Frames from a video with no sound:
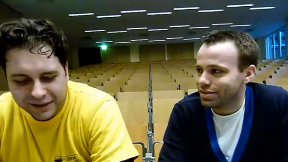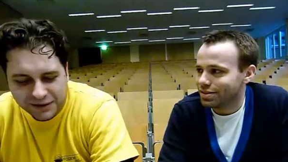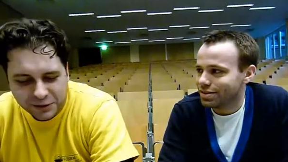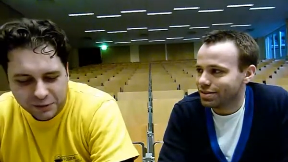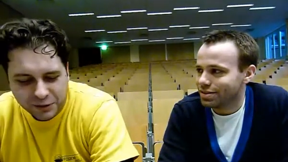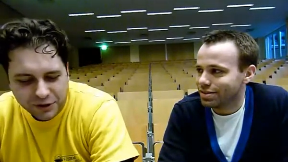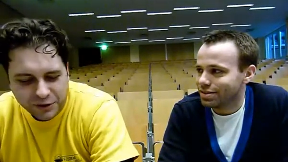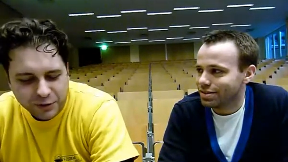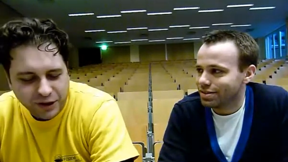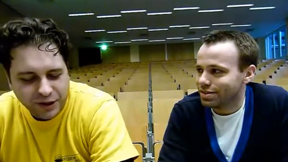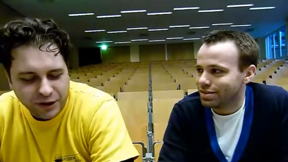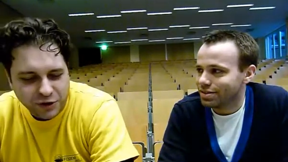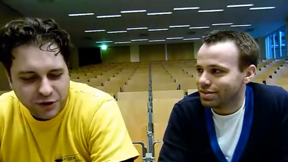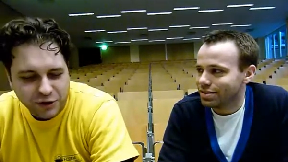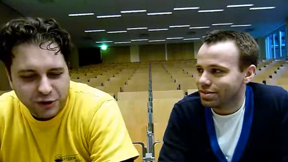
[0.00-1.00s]
Speaker 1: uh, wasn't quite
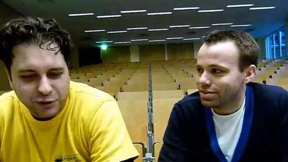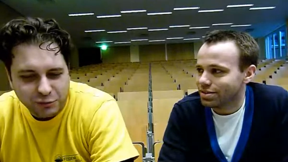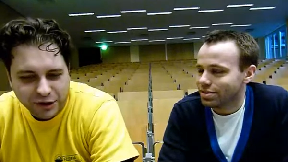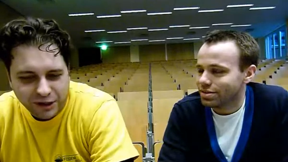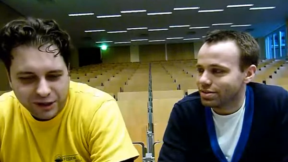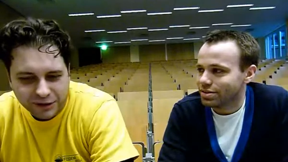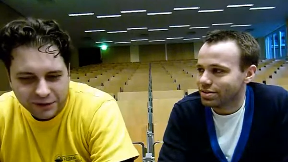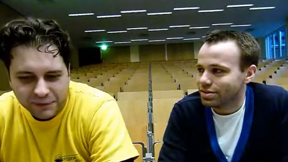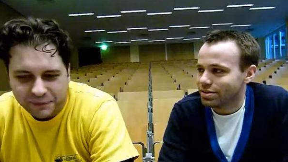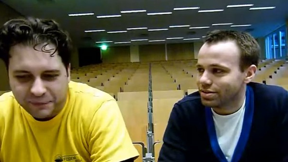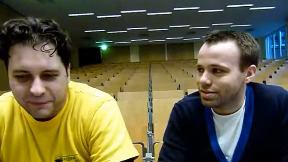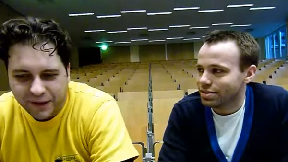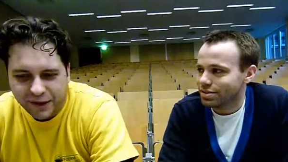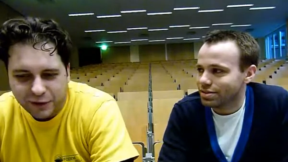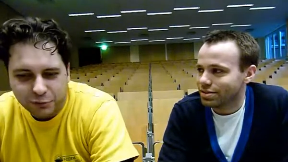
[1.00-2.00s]
enjoyed by the
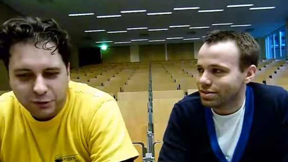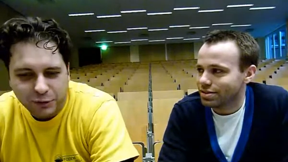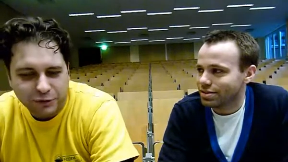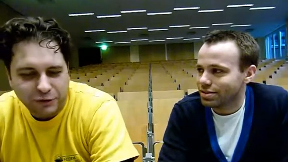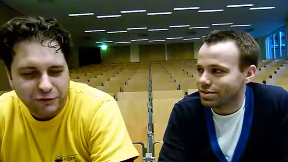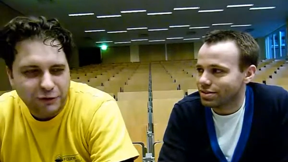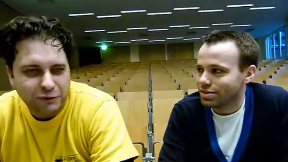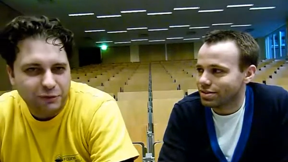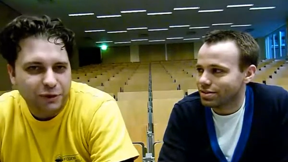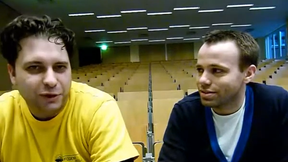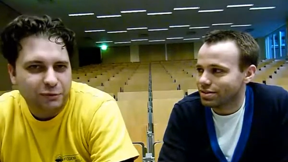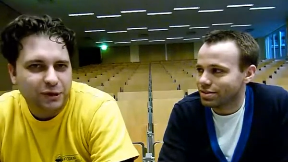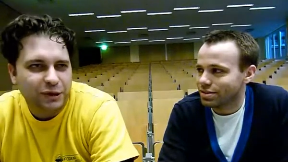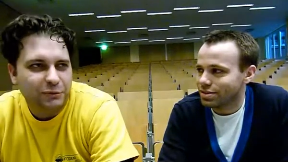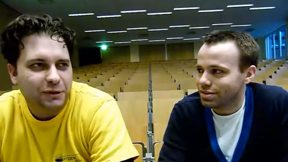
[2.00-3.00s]
people from U L
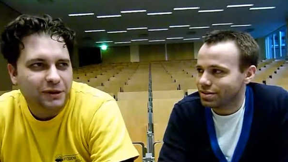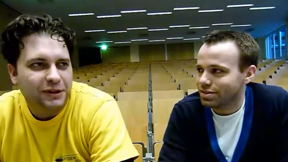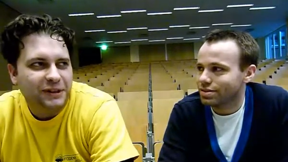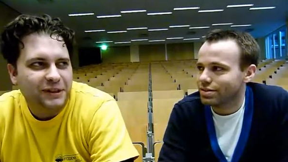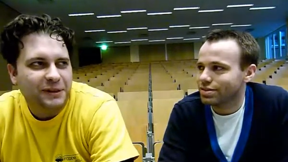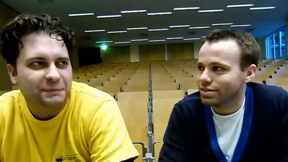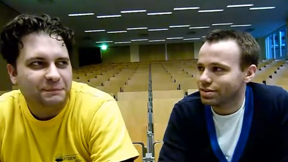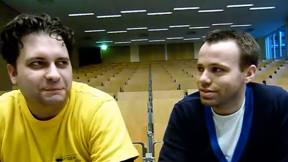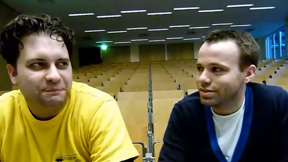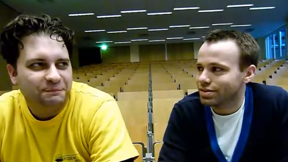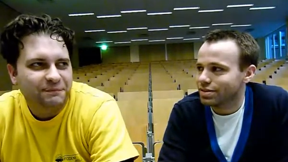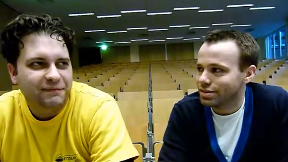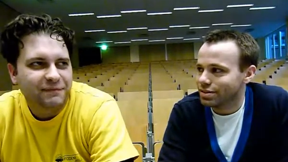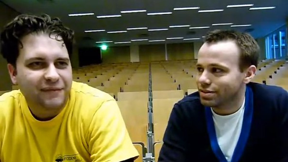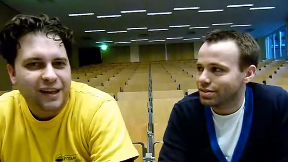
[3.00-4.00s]
B, but um,
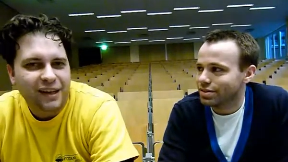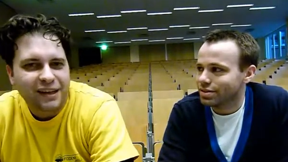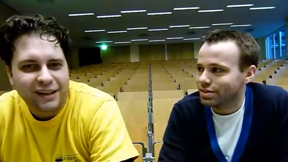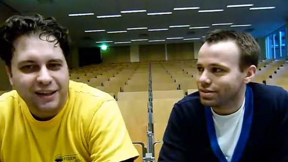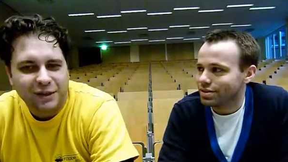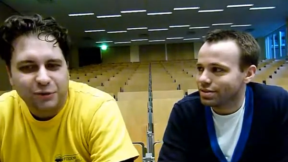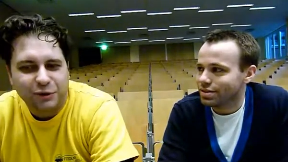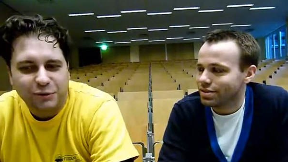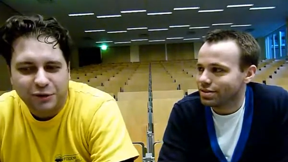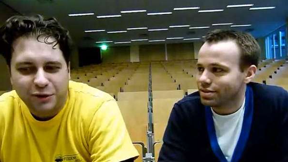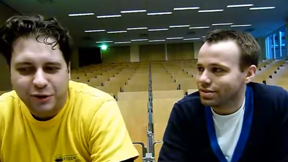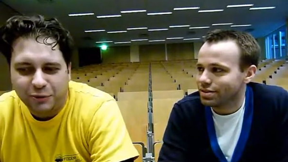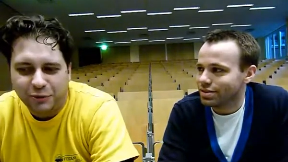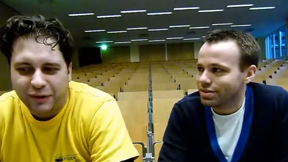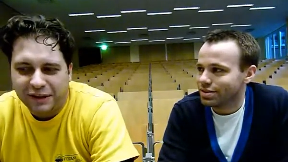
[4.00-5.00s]
we would
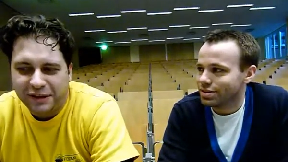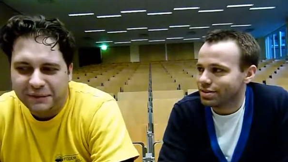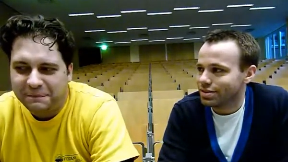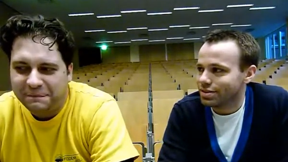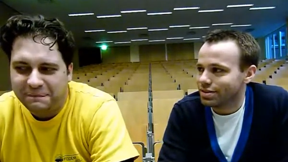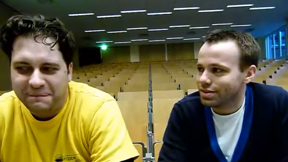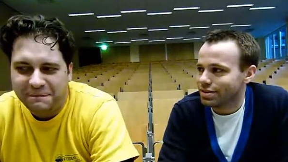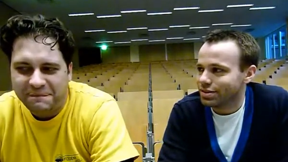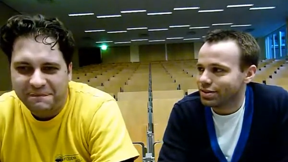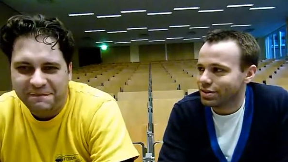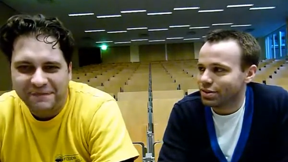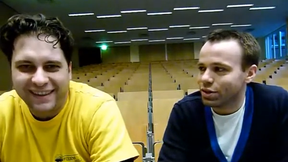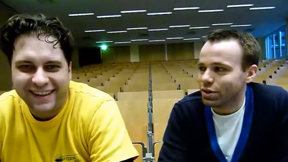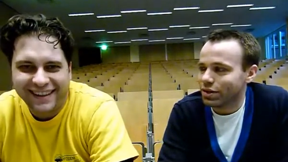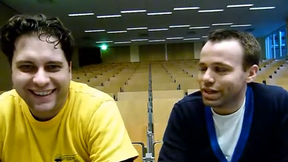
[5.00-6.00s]
cope with it.
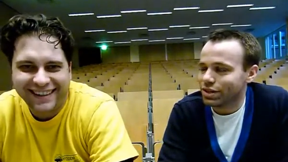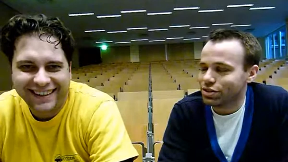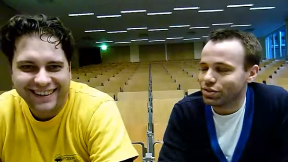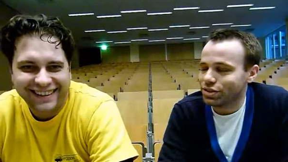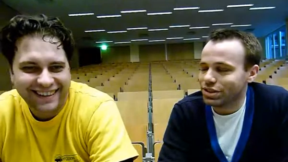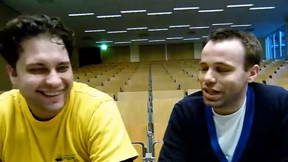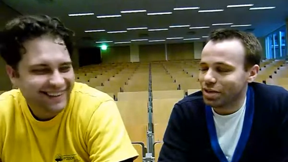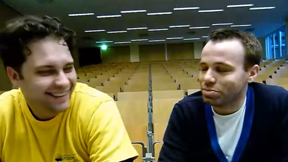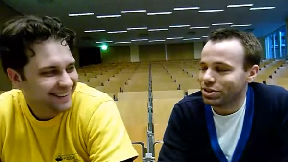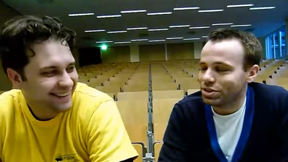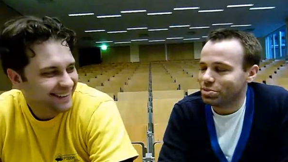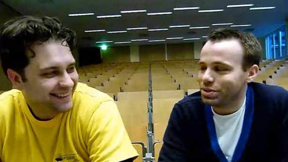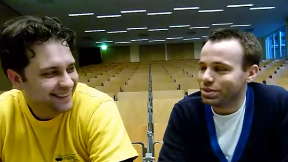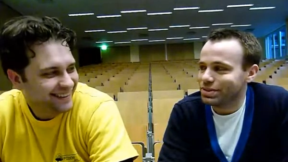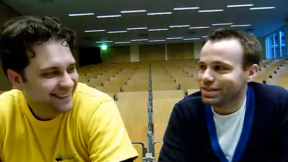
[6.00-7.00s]
Speaker 2: Okay, so you slept in the
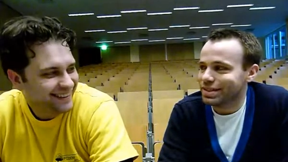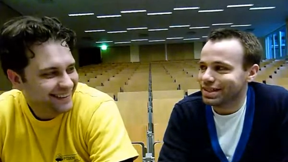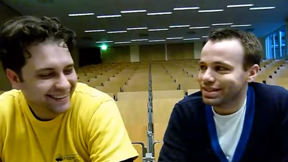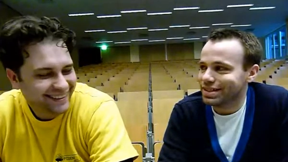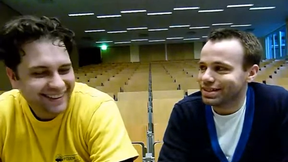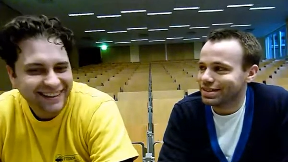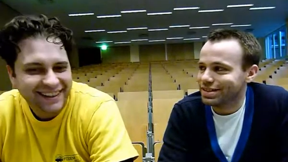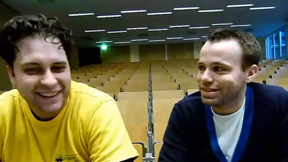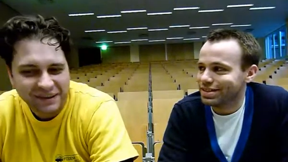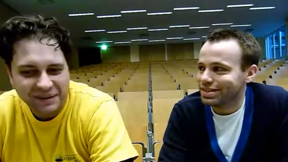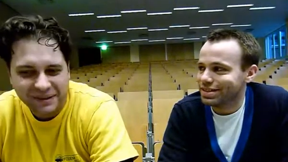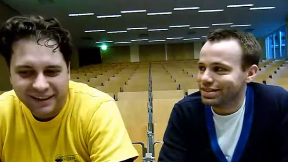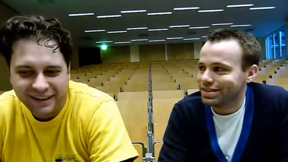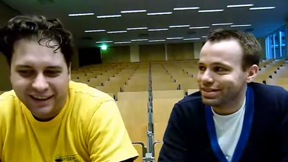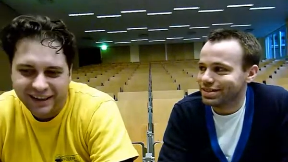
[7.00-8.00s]
building? Uh,
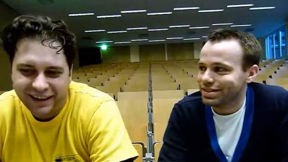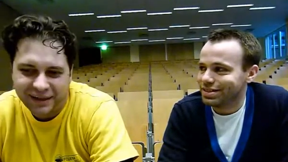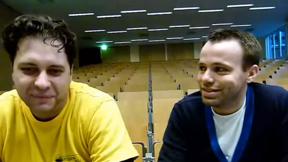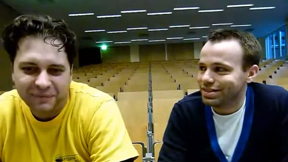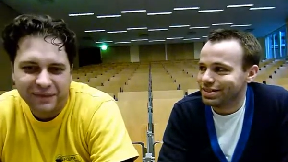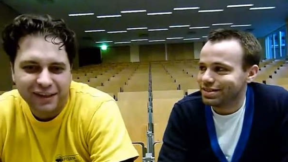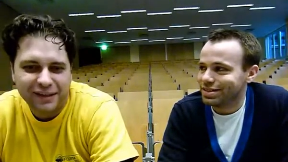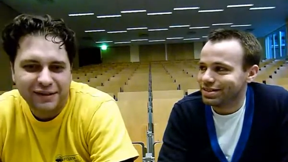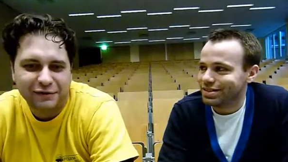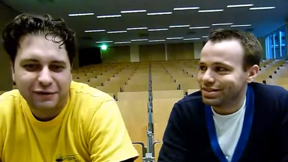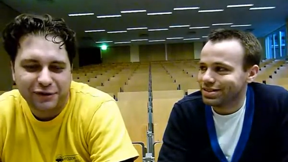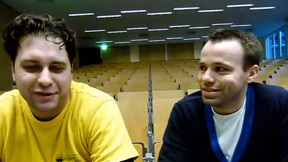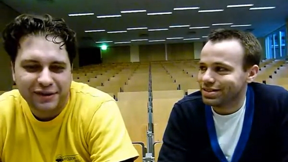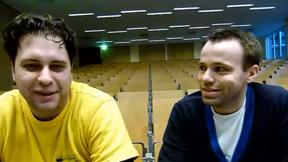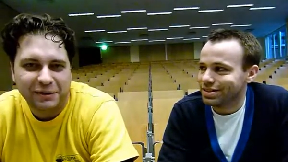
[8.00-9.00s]
yeah, that's the
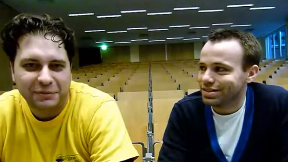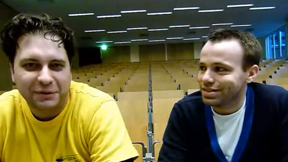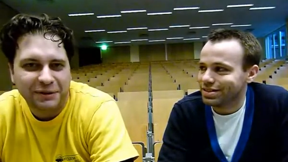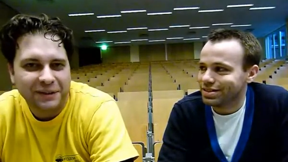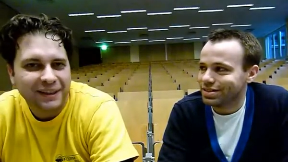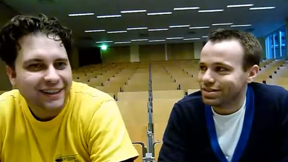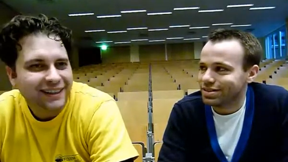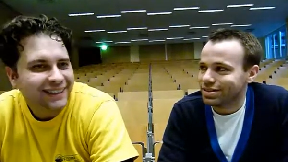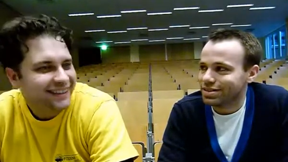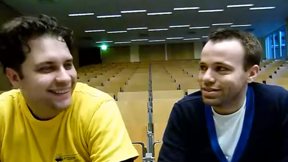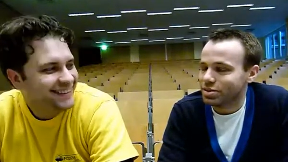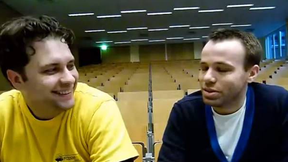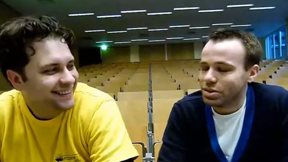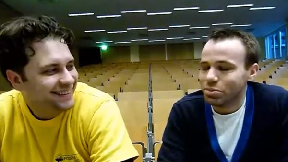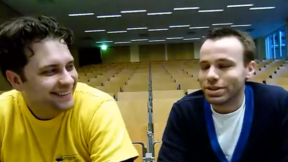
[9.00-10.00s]
first timer.
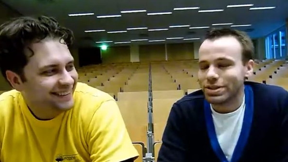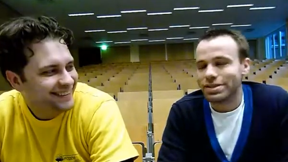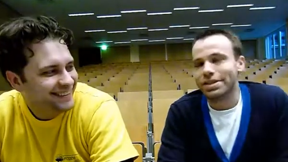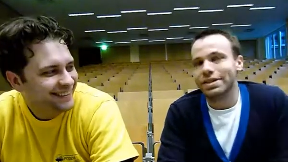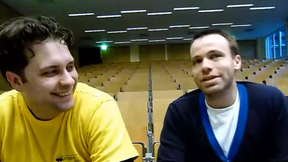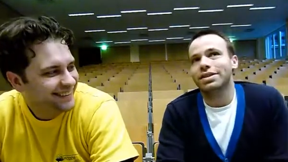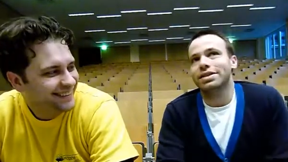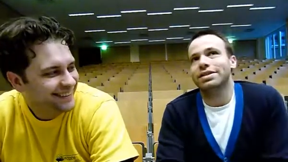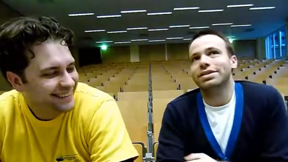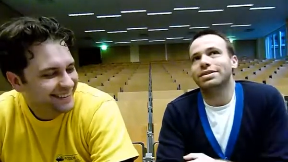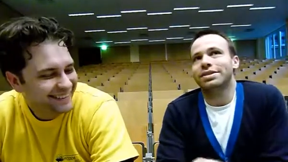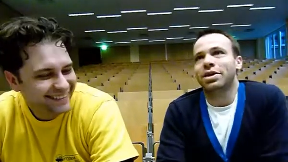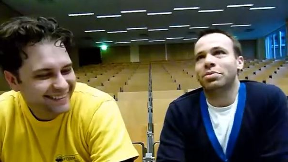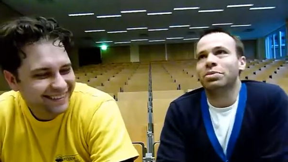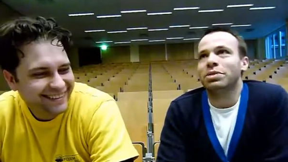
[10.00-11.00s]
But uh,
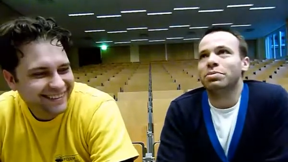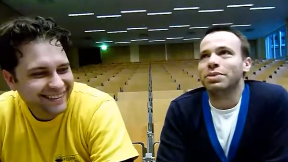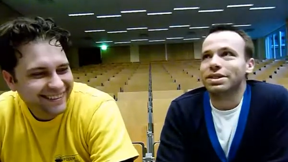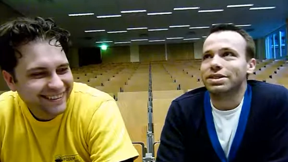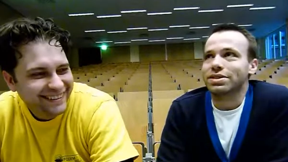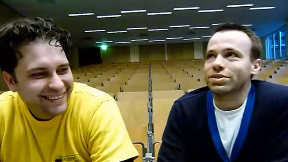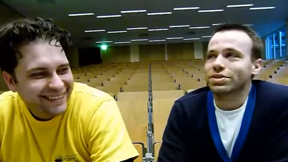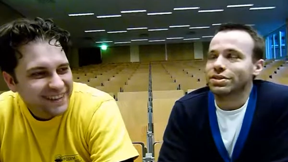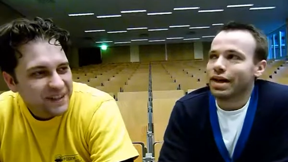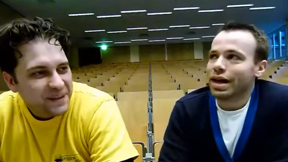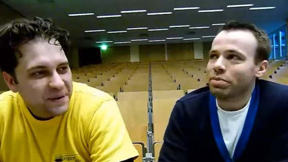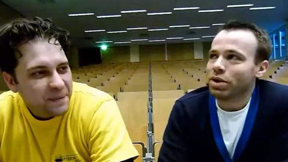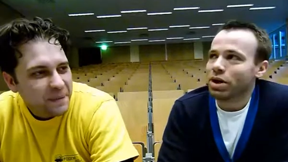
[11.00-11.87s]
tell me a bit, because I'm,